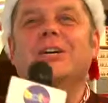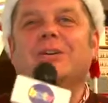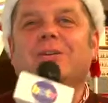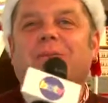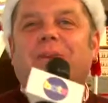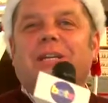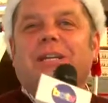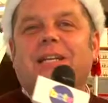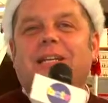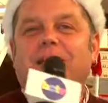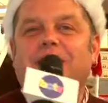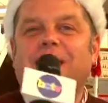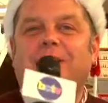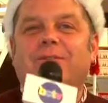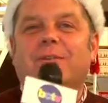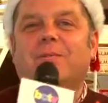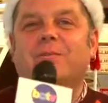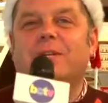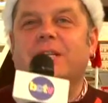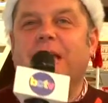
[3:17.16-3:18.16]
Greetings,
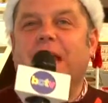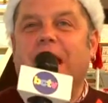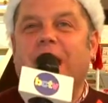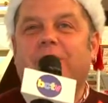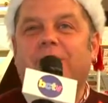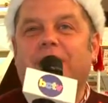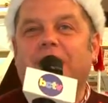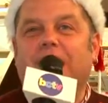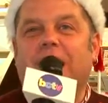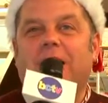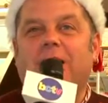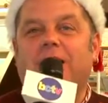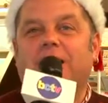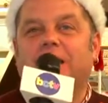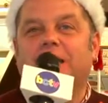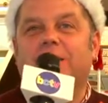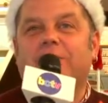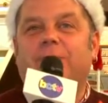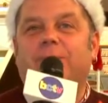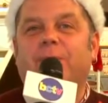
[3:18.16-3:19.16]
everyone. Happy
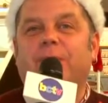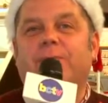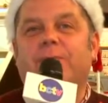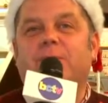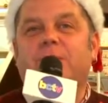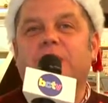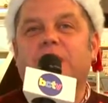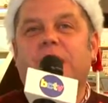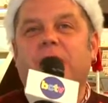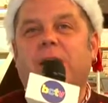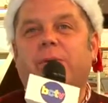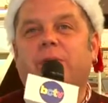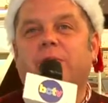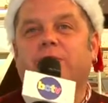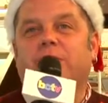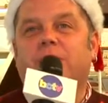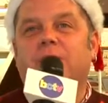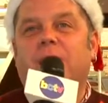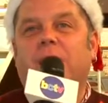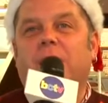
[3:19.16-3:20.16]
holidays from everyone here at
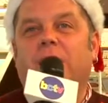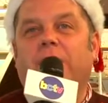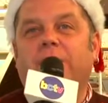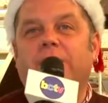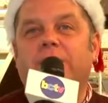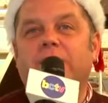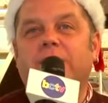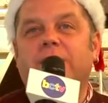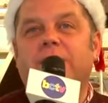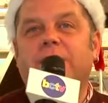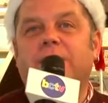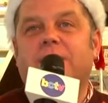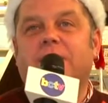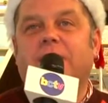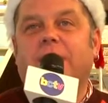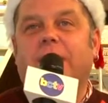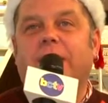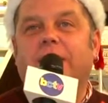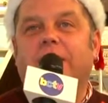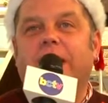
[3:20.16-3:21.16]
Vermont Artisan
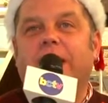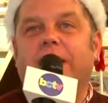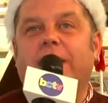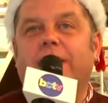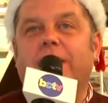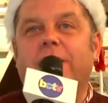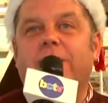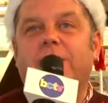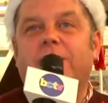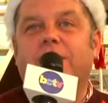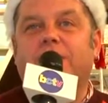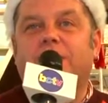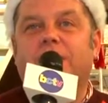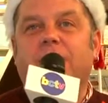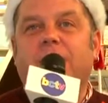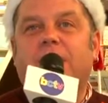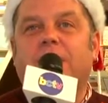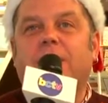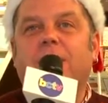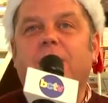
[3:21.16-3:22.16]
Design and Kitchen
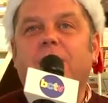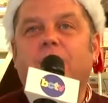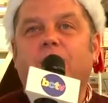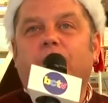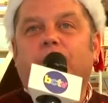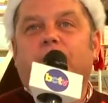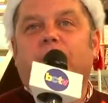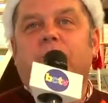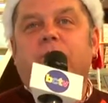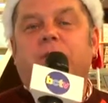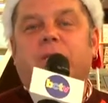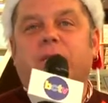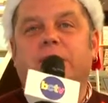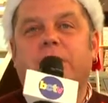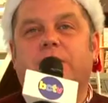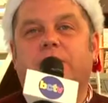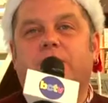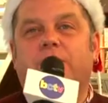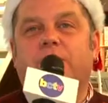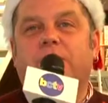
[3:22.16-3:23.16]
Sink,
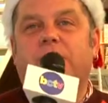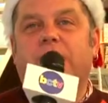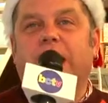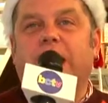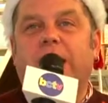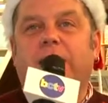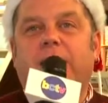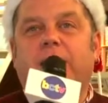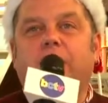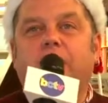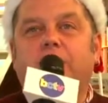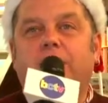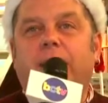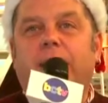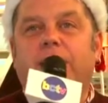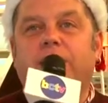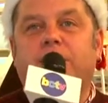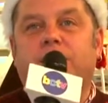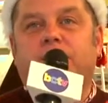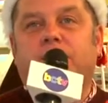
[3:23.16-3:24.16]
106 Wintain
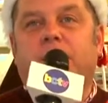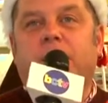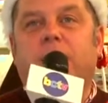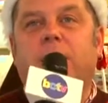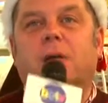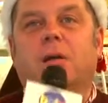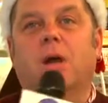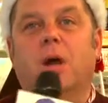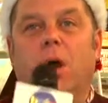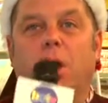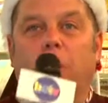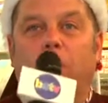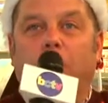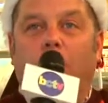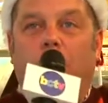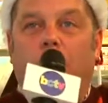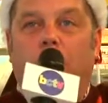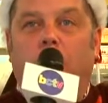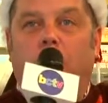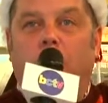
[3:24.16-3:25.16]
Main Street. Ho,
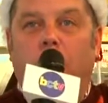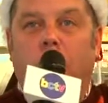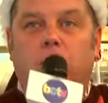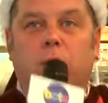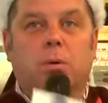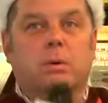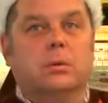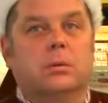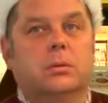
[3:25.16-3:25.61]
ho, ho.